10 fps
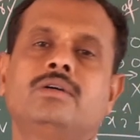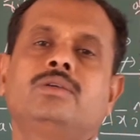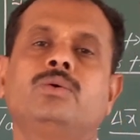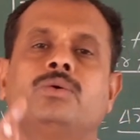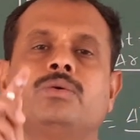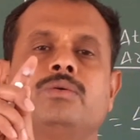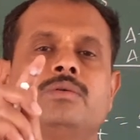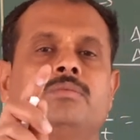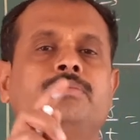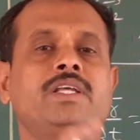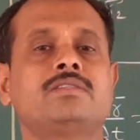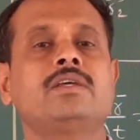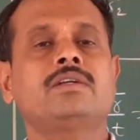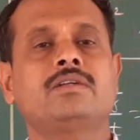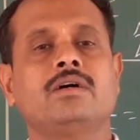you press
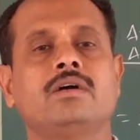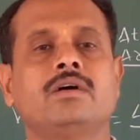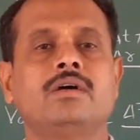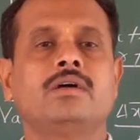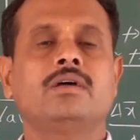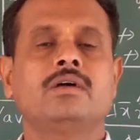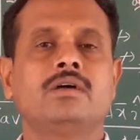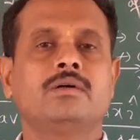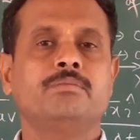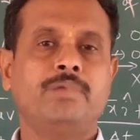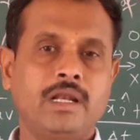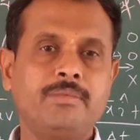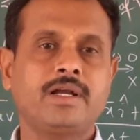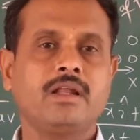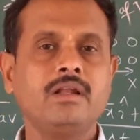that bell
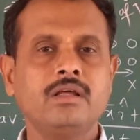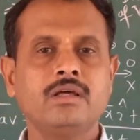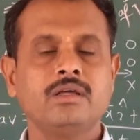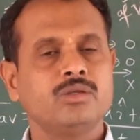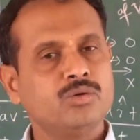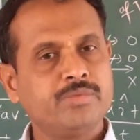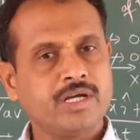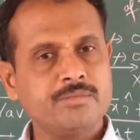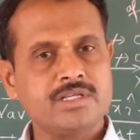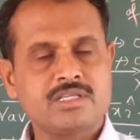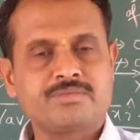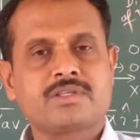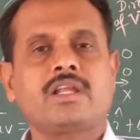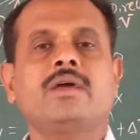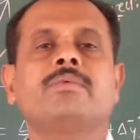button, you become a
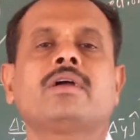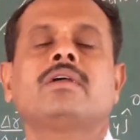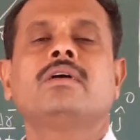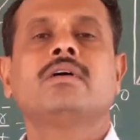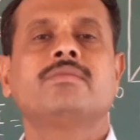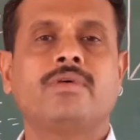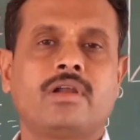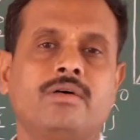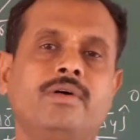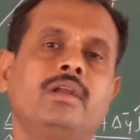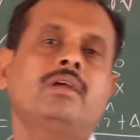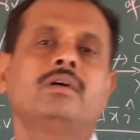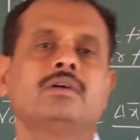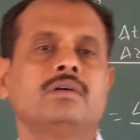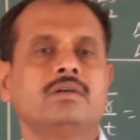subscriber for our
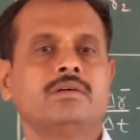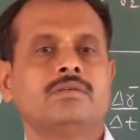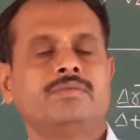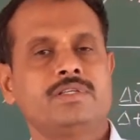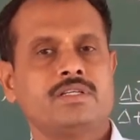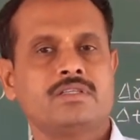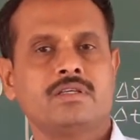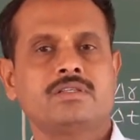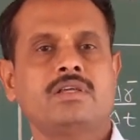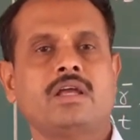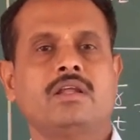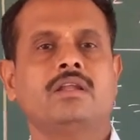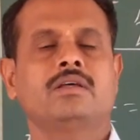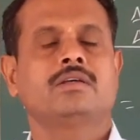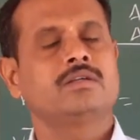physics
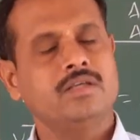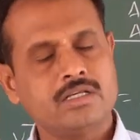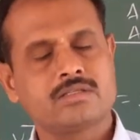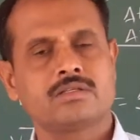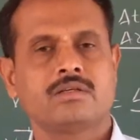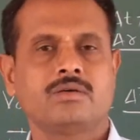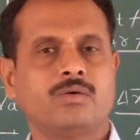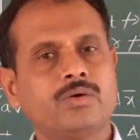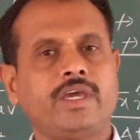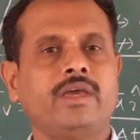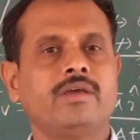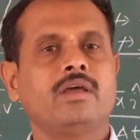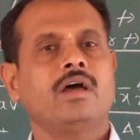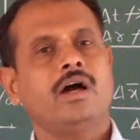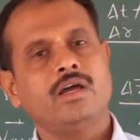channel. Yes,
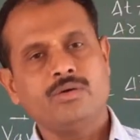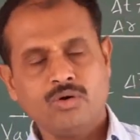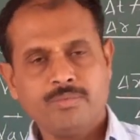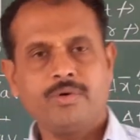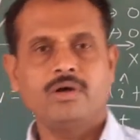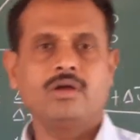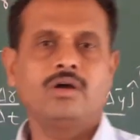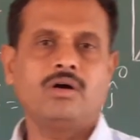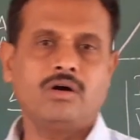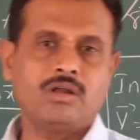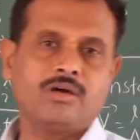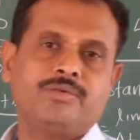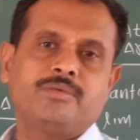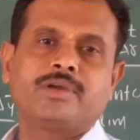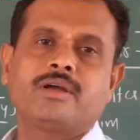okay. I hope all
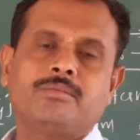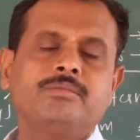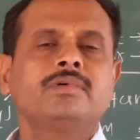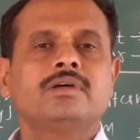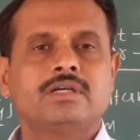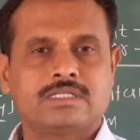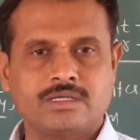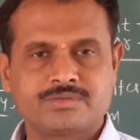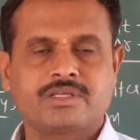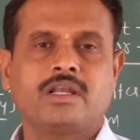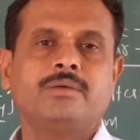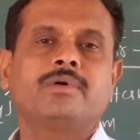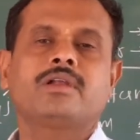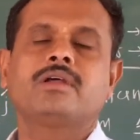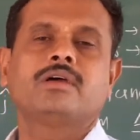of you become a
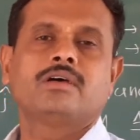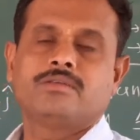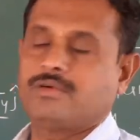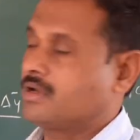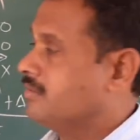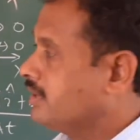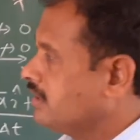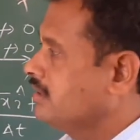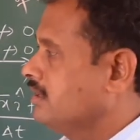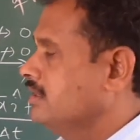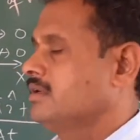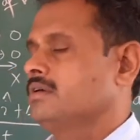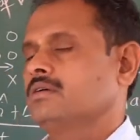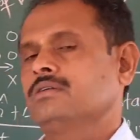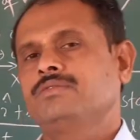subscriber for our
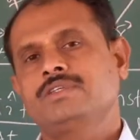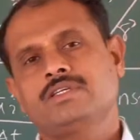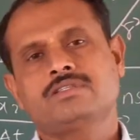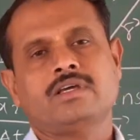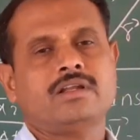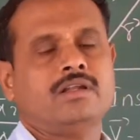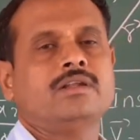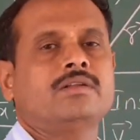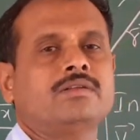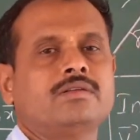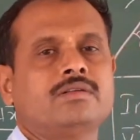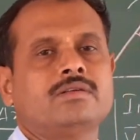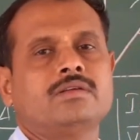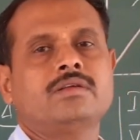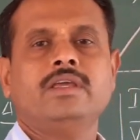physics channel.
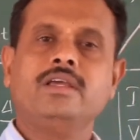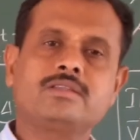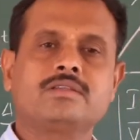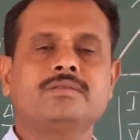Yes.